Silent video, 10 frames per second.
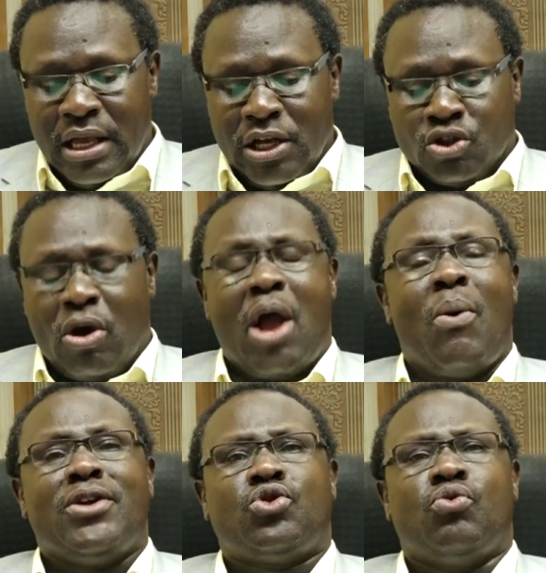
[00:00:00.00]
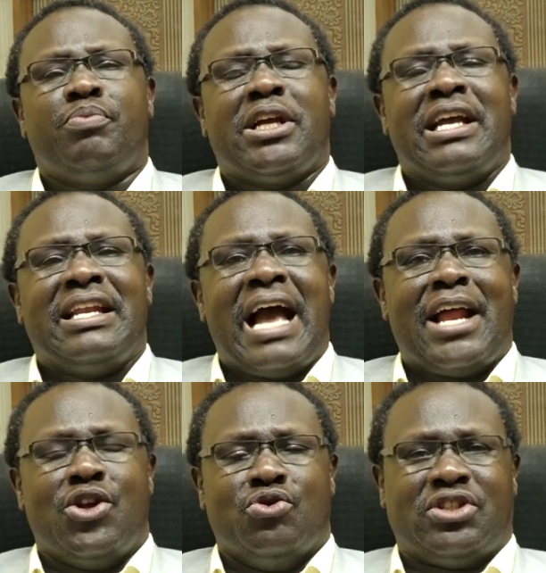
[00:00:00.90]
So I want to begin
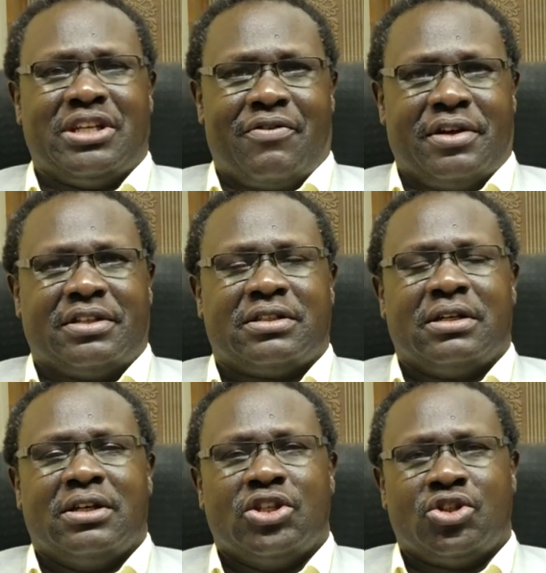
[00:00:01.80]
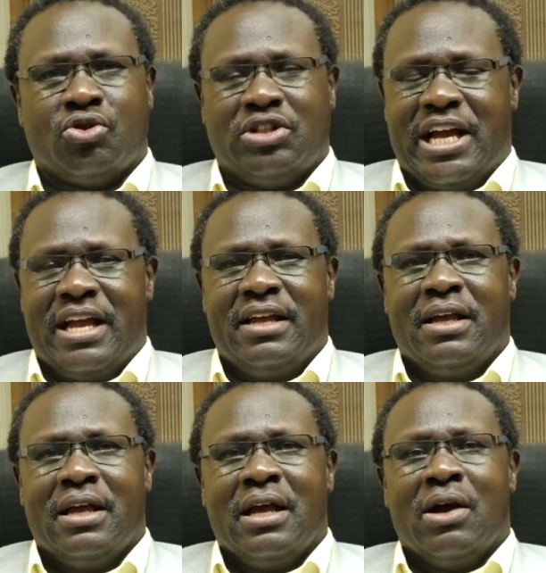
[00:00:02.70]
a new series today.
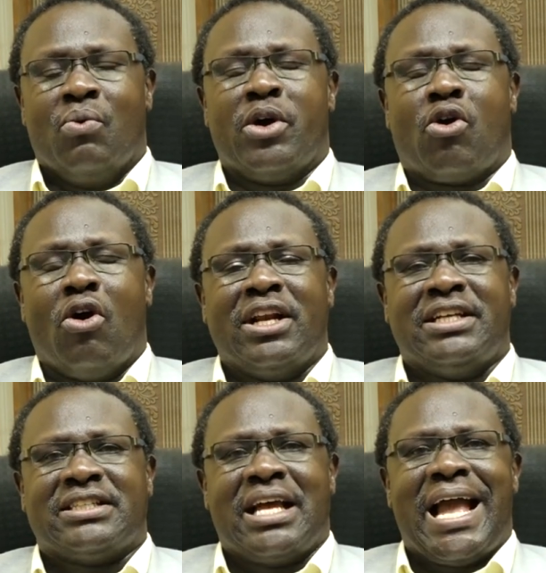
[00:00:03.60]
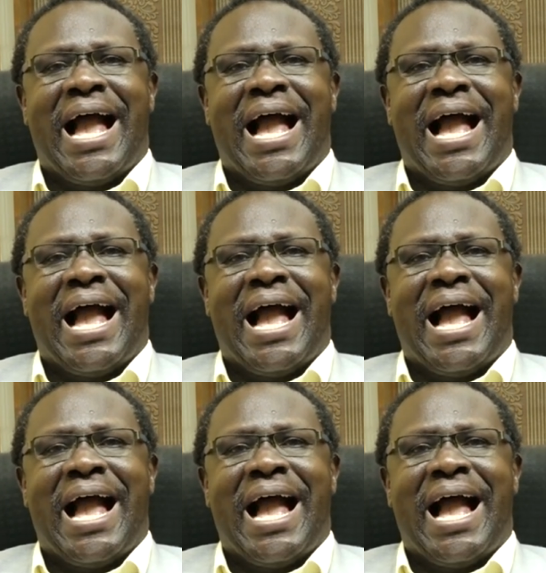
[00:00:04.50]
We call it